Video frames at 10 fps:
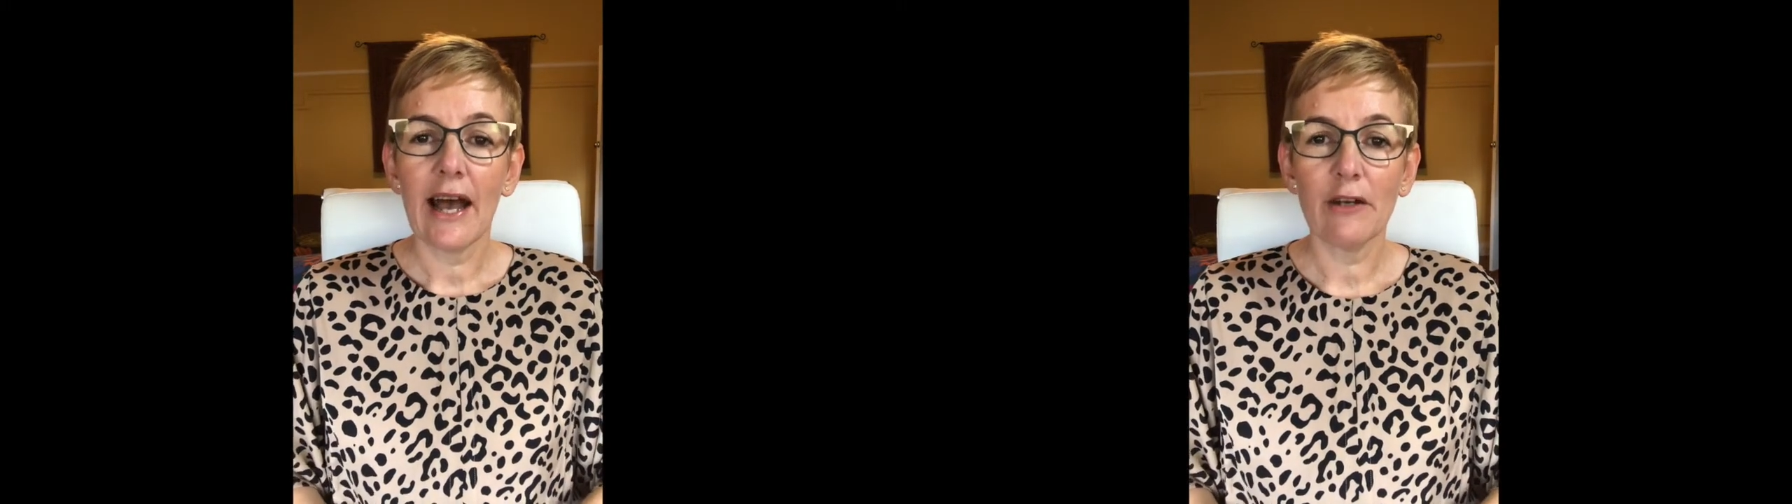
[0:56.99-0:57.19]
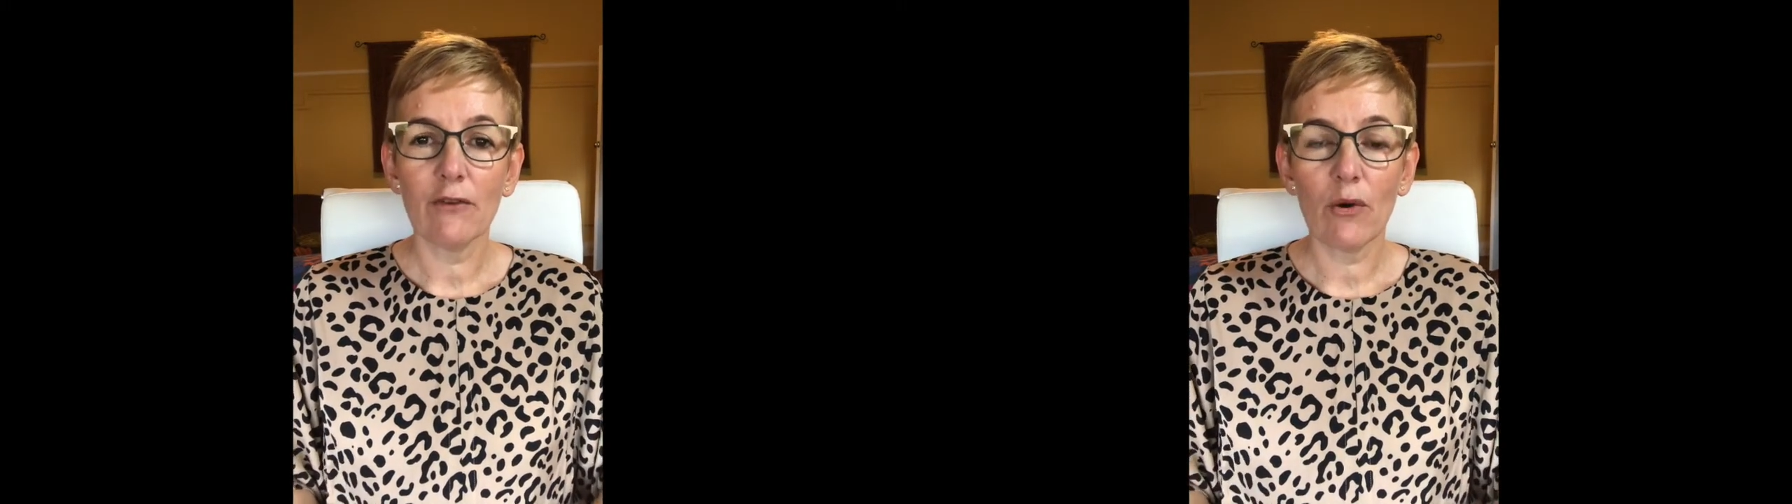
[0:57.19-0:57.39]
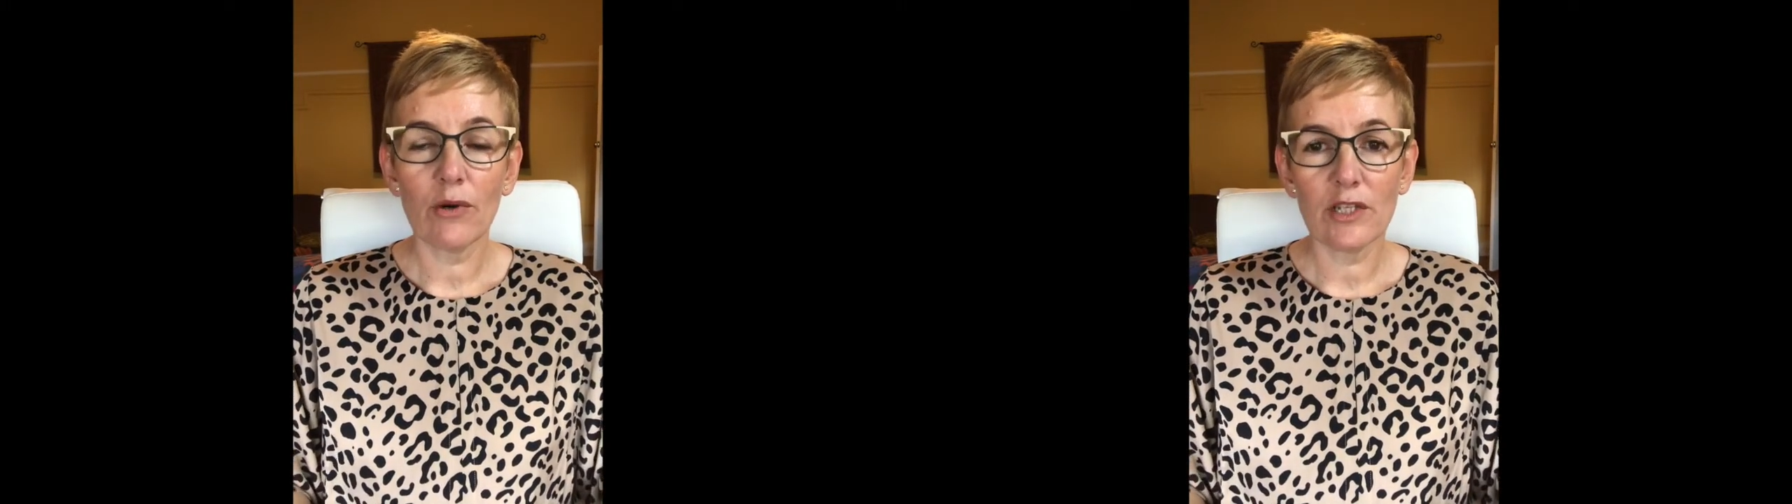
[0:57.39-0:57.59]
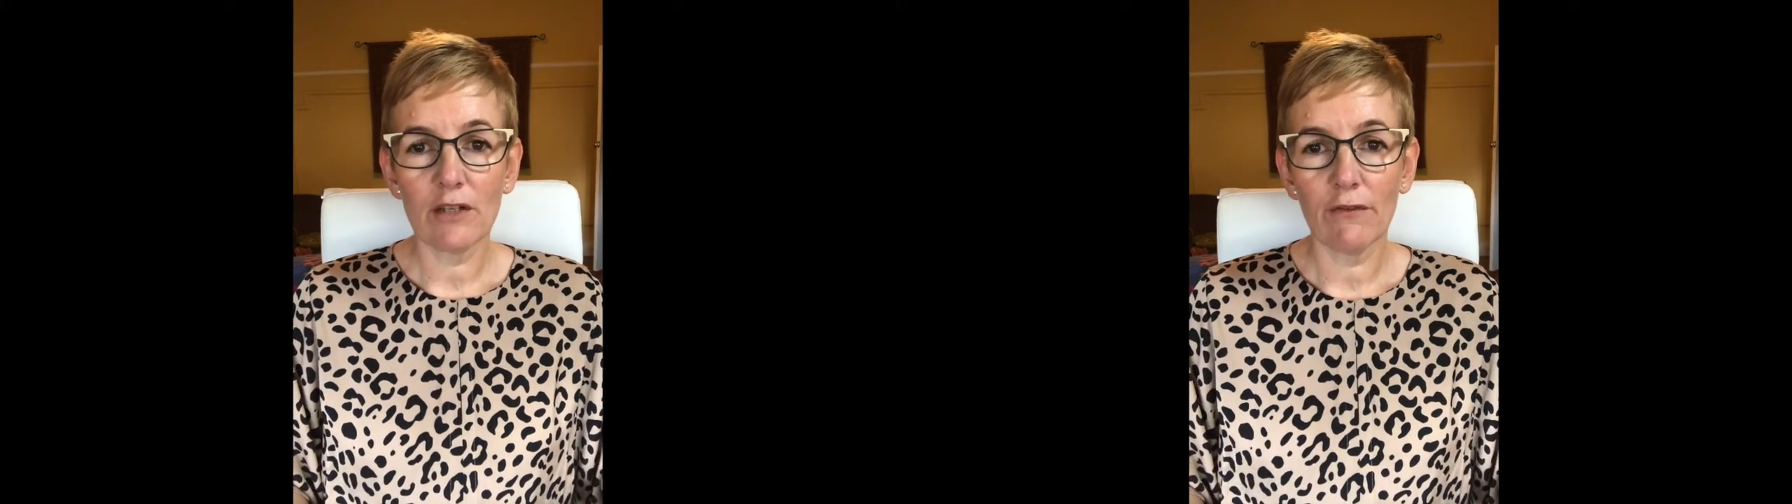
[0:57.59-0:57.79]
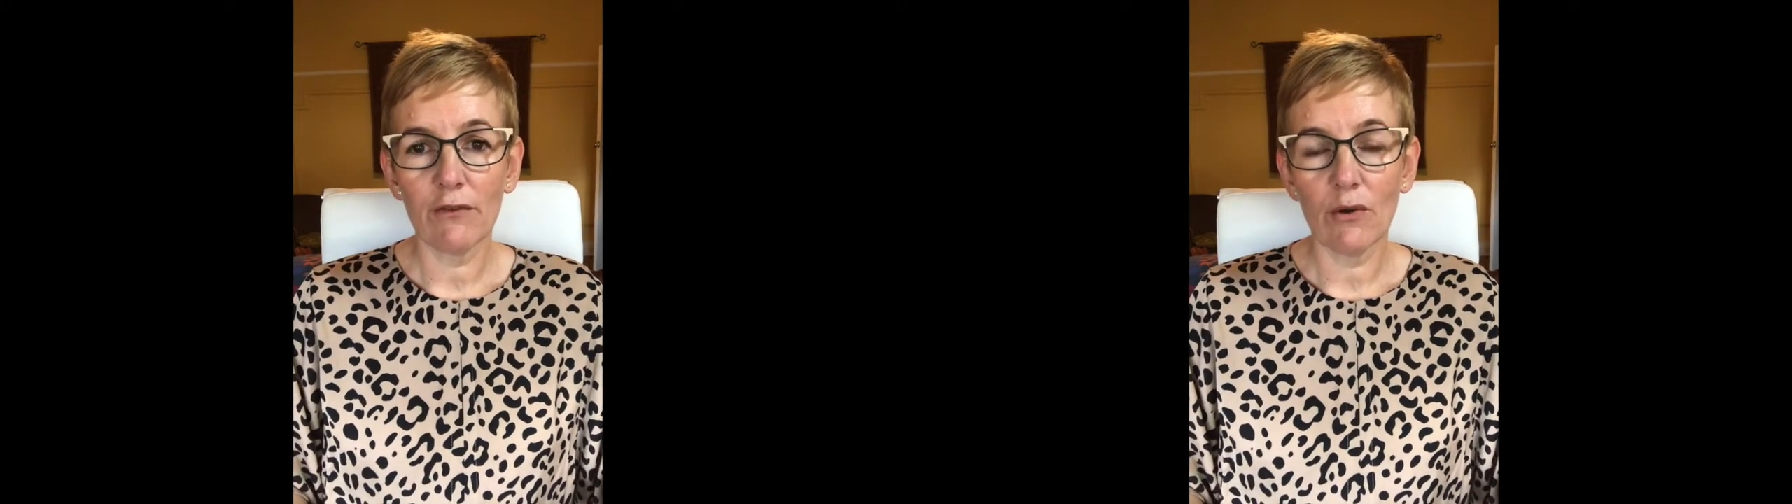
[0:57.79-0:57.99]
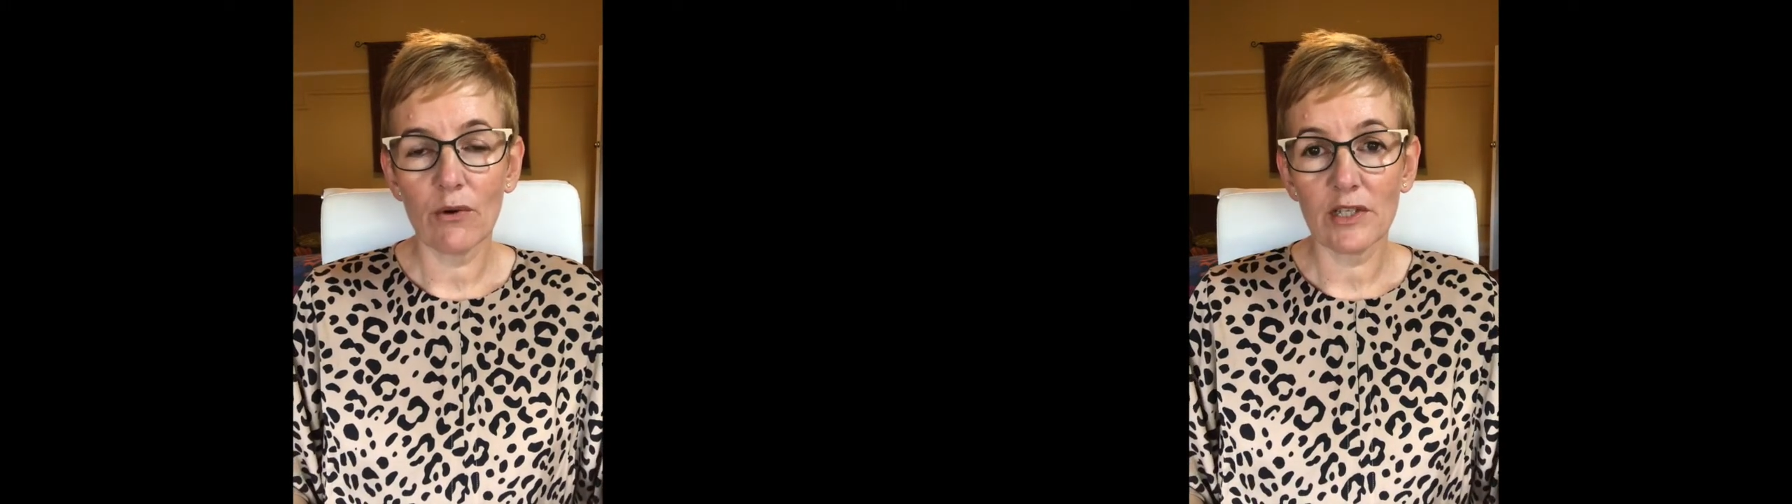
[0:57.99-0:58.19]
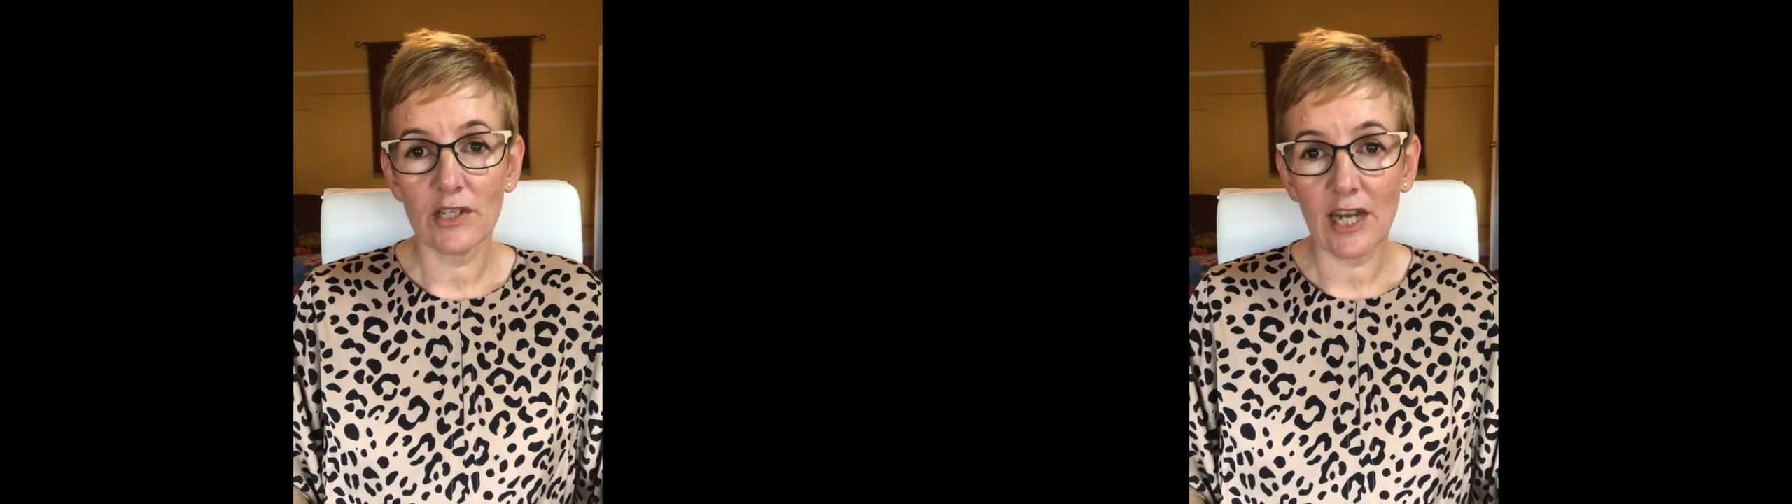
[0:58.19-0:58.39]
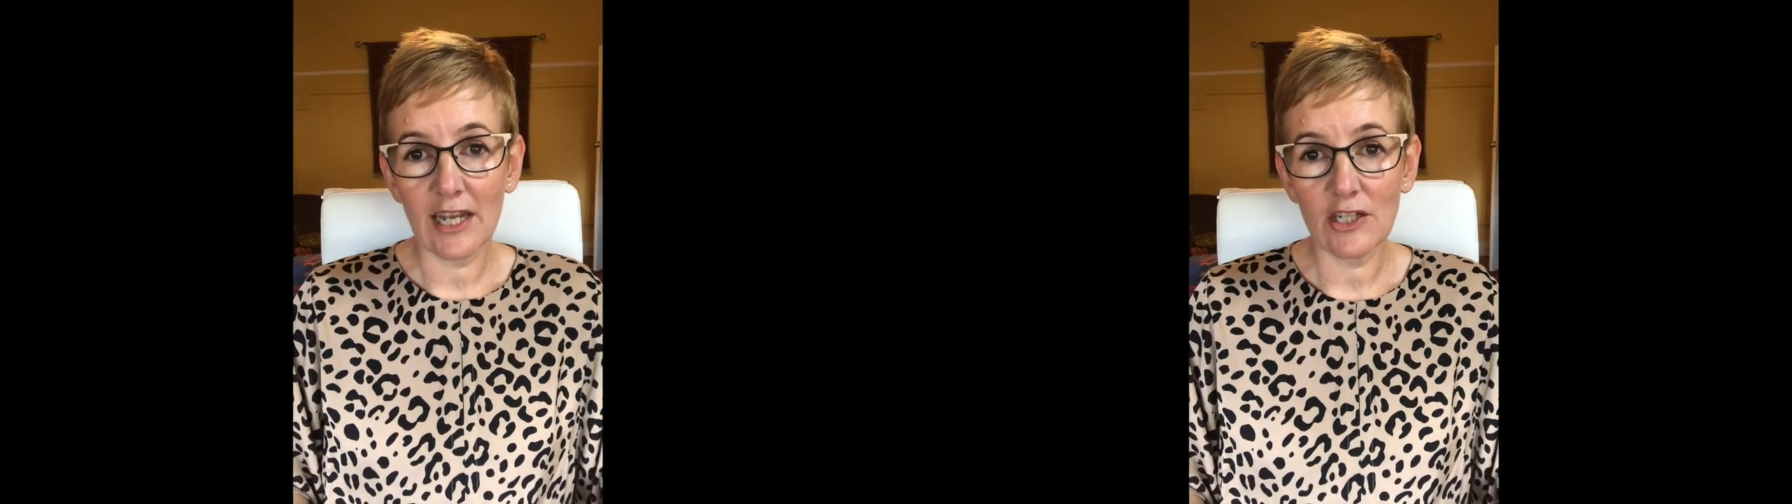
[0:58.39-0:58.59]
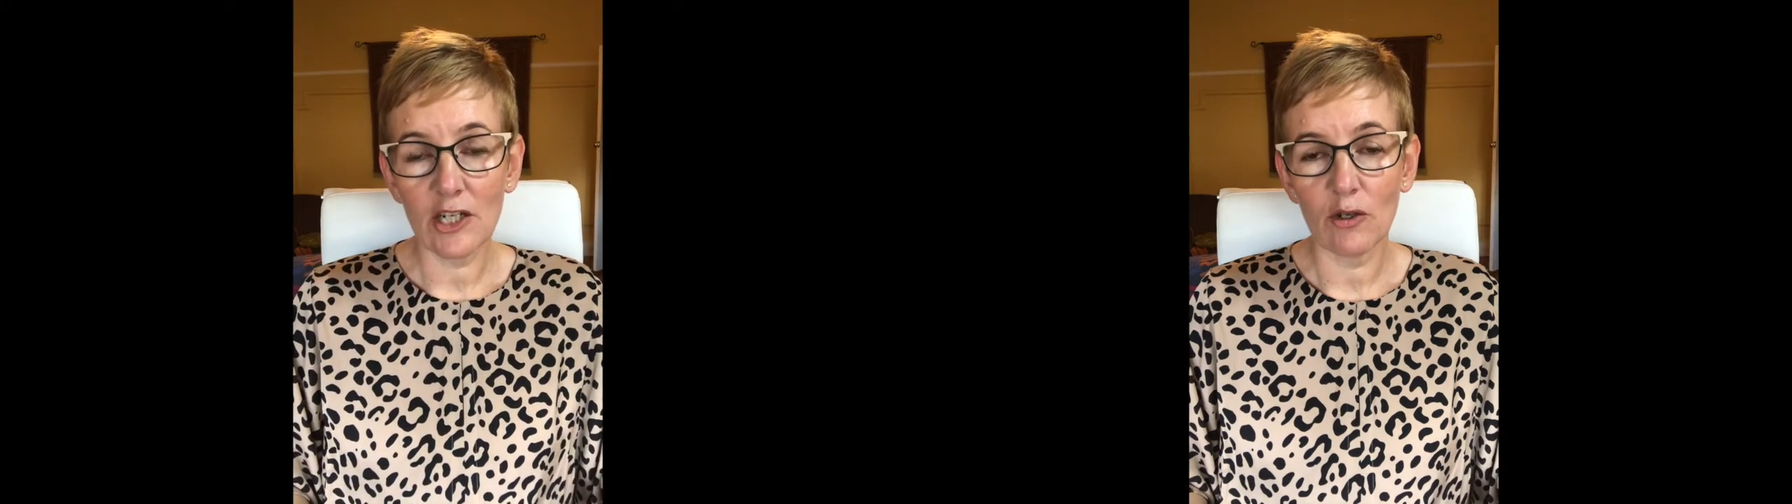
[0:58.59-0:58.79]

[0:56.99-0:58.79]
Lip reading: And of course, if you're staging